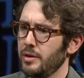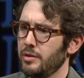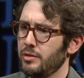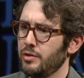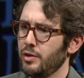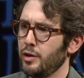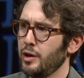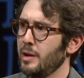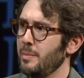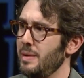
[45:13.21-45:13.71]

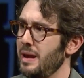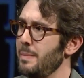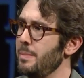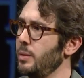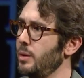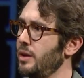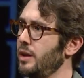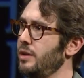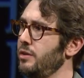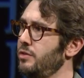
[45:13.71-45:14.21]
turning
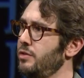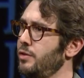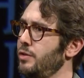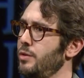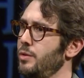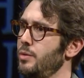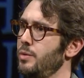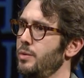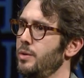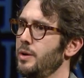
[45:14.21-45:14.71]
people
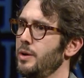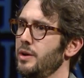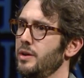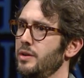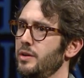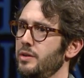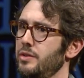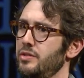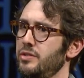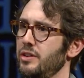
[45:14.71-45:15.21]
into
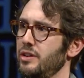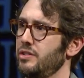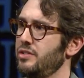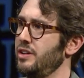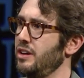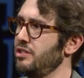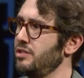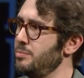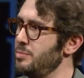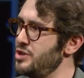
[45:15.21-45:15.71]

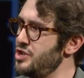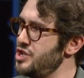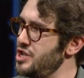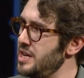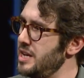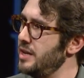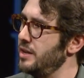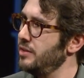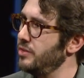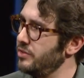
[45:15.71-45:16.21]
success
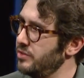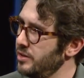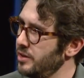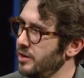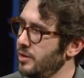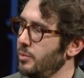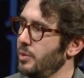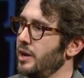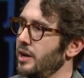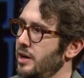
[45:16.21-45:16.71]
machines
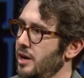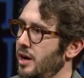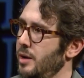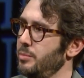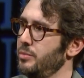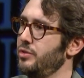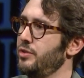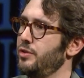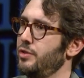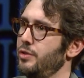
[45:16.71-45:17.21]
when it
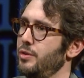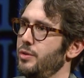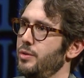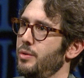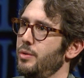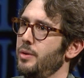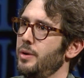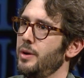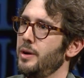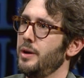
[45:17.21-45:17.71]
comes
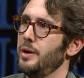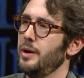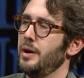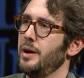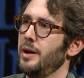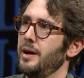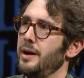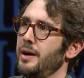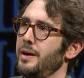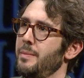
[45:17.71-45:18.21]
to
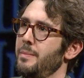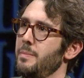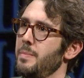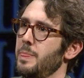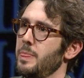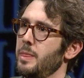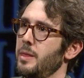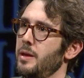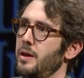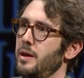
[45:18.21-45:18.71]
um,
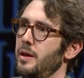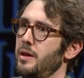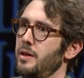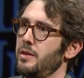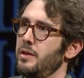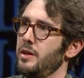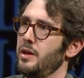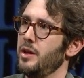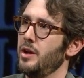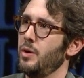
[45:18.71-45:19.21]

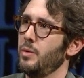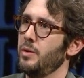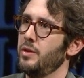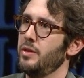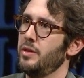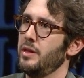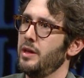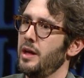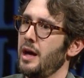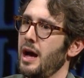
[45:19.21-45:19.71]
you know
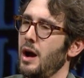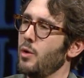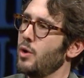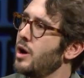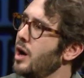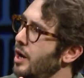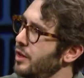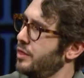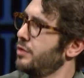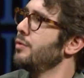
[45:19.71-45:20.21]
how
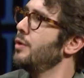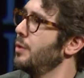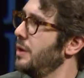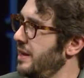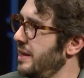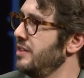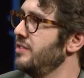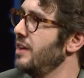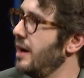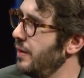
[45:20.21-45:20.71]
cutthroat it
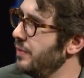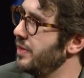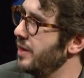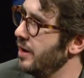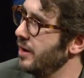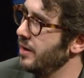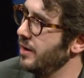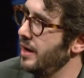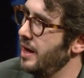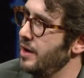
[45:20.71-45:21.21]
is out
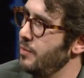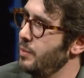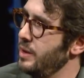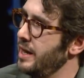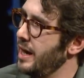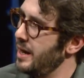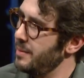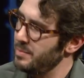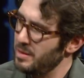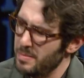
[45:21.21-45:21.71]
there, and we
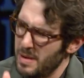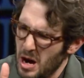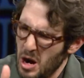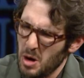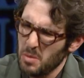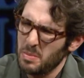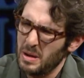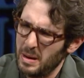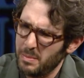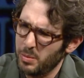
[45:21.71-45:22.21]
got to
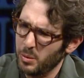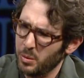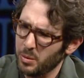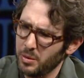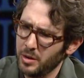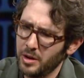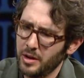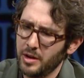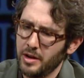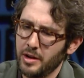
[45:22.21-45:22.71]
prepare
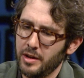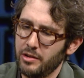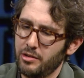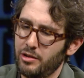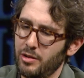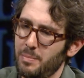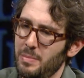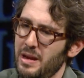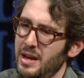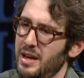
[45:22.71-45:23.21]
people
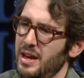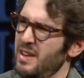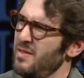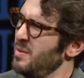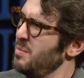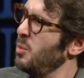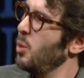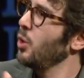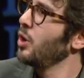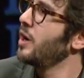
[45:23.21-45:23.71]
to be
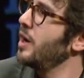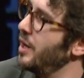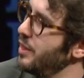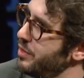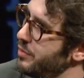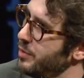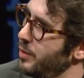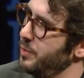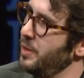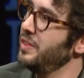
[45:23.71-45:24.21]
even more
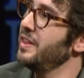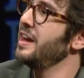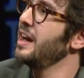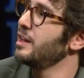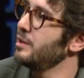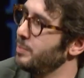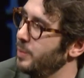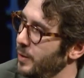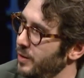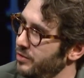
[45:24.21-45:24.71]
cutthroat than the
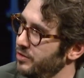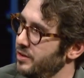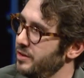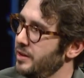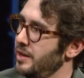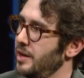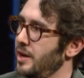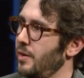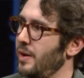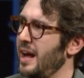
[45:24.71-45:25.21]
next person,
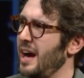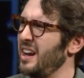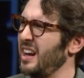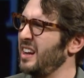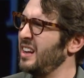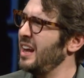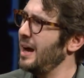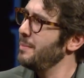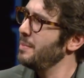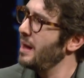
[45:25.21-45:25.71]
you know, and how to
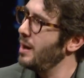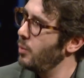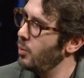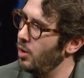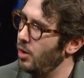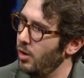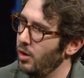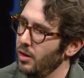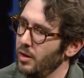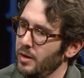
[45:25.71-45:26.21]
climb that
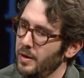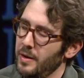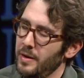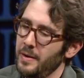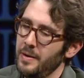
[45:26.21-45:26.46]
wall.